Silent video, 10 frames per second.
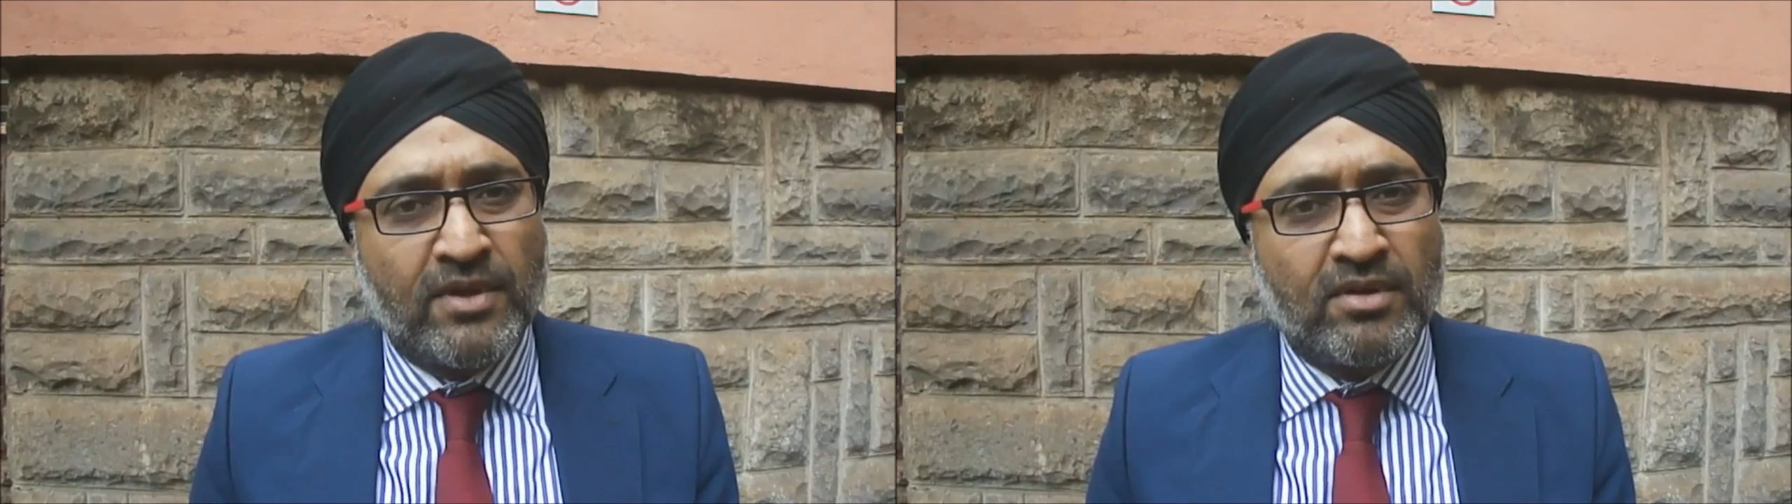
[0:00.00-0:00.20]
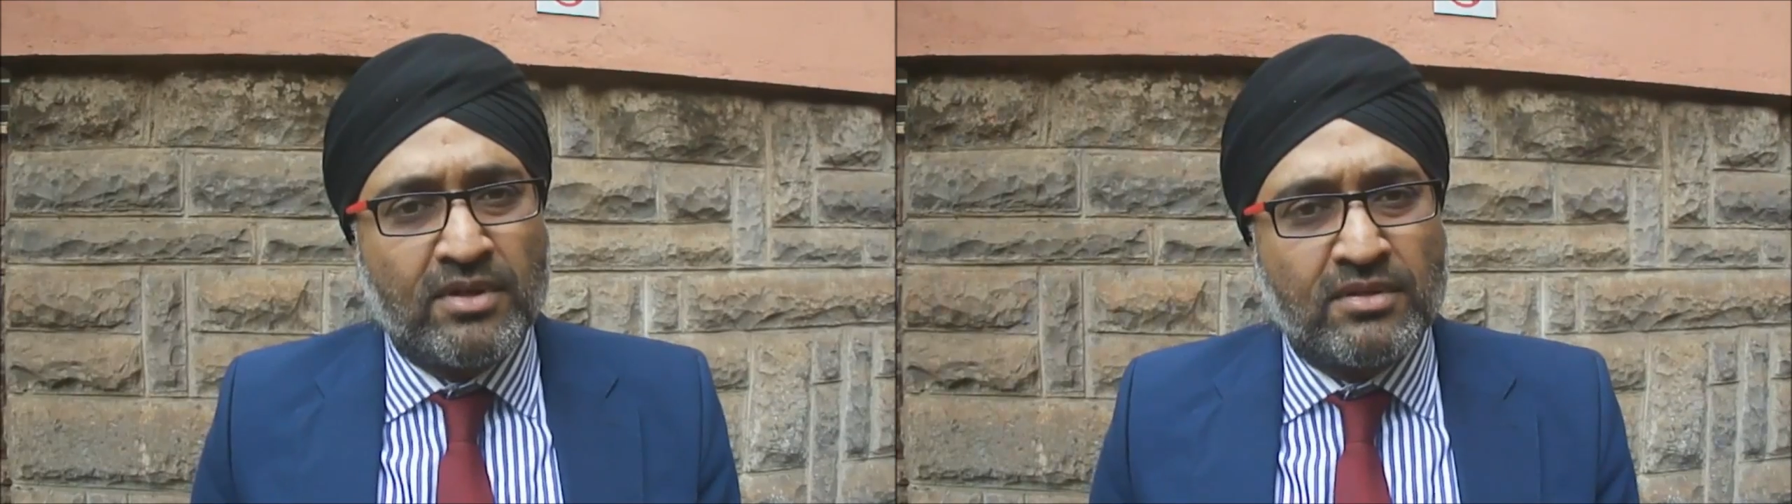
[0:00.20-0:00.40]

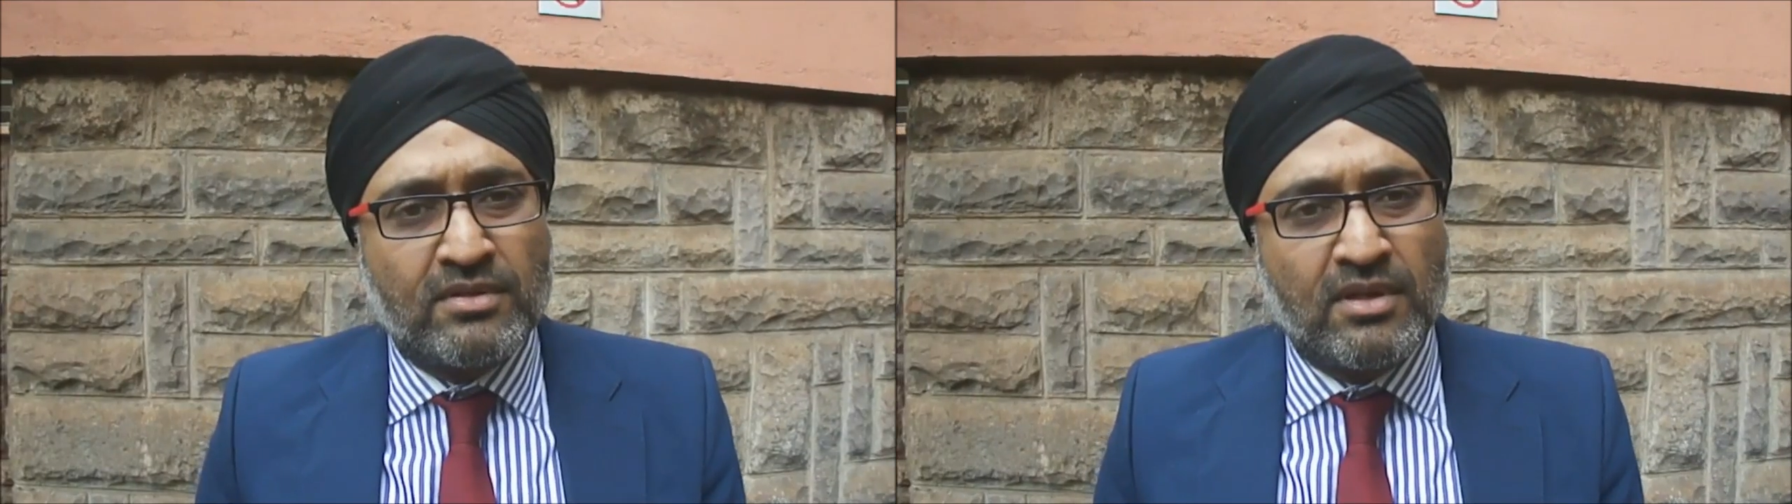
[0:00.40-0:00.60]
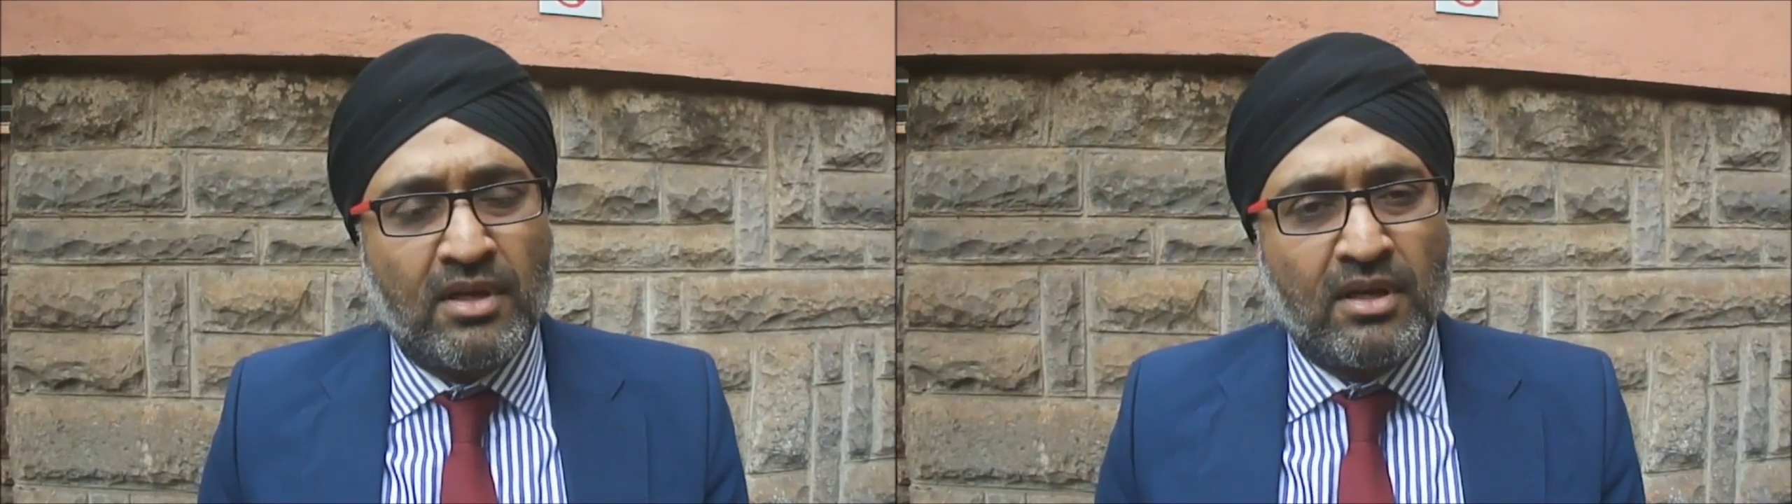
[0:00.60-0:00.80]
there
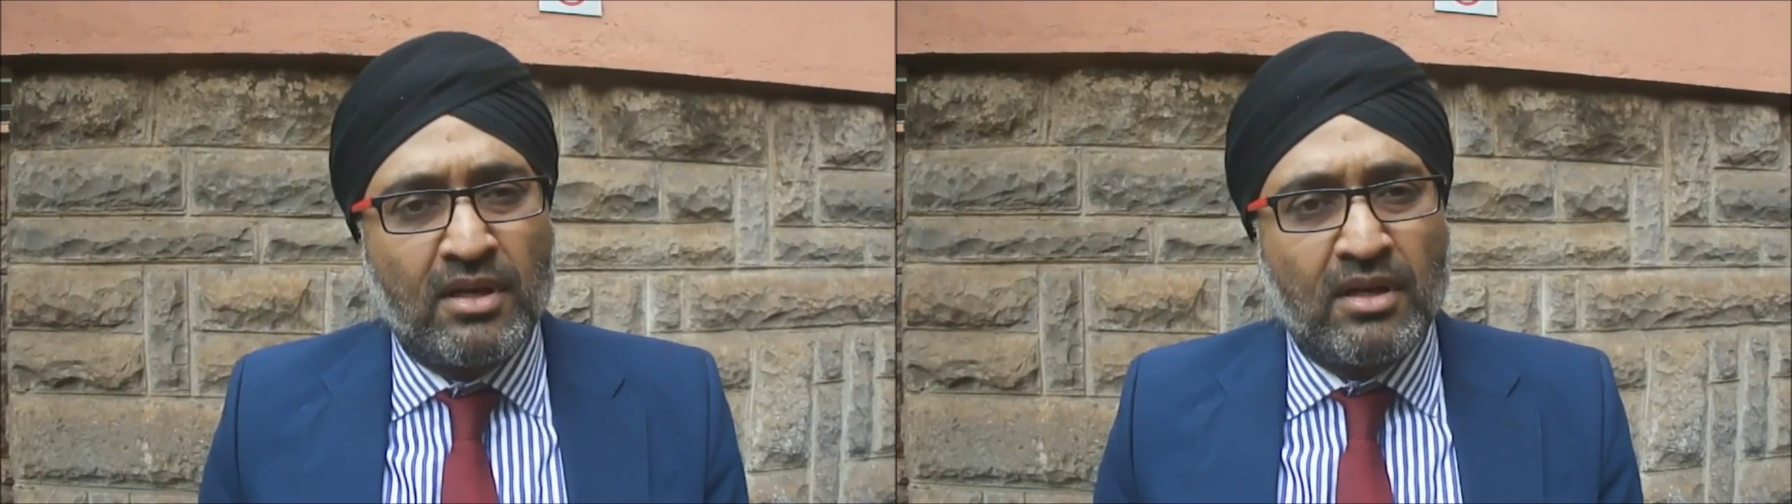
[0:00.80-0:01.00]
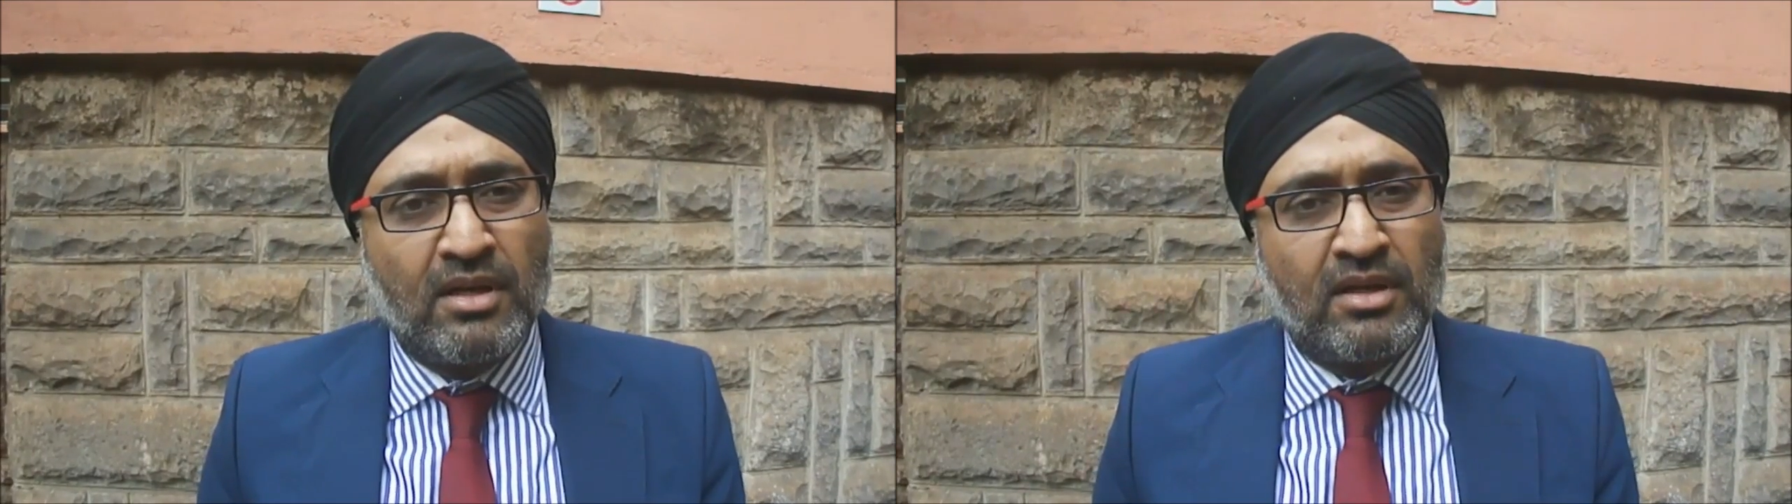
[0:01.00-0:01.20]
is,
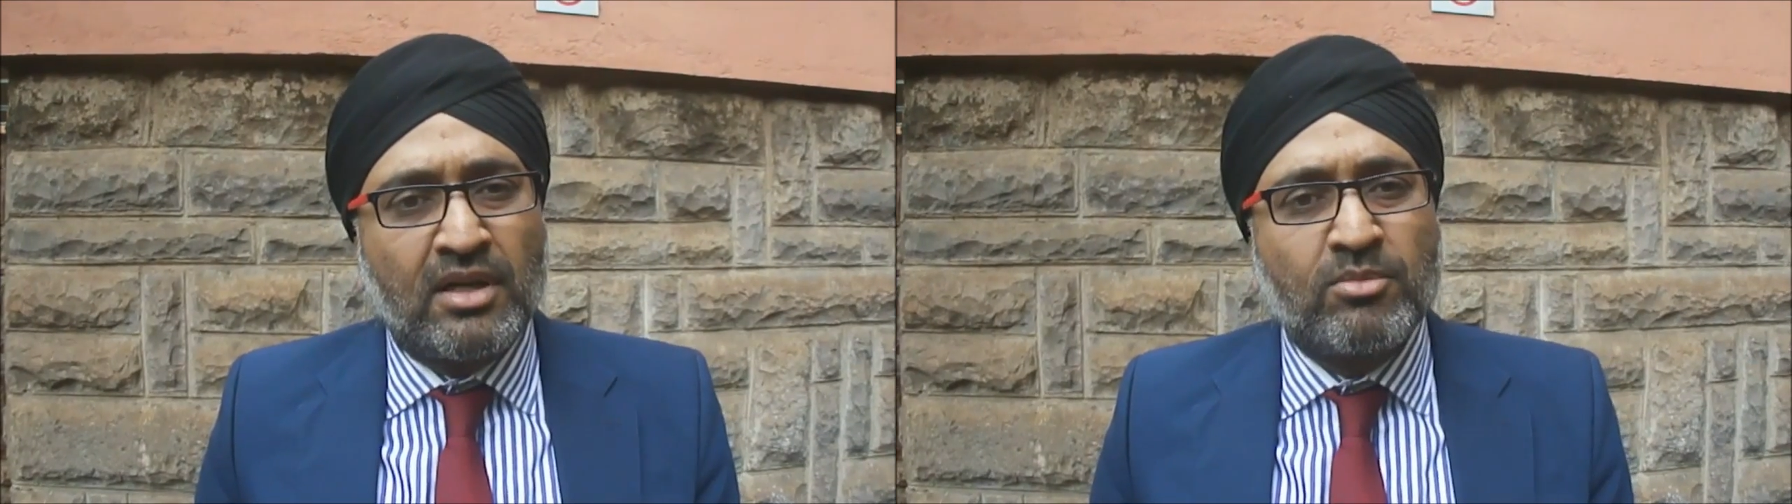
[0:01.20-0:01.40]
uh, it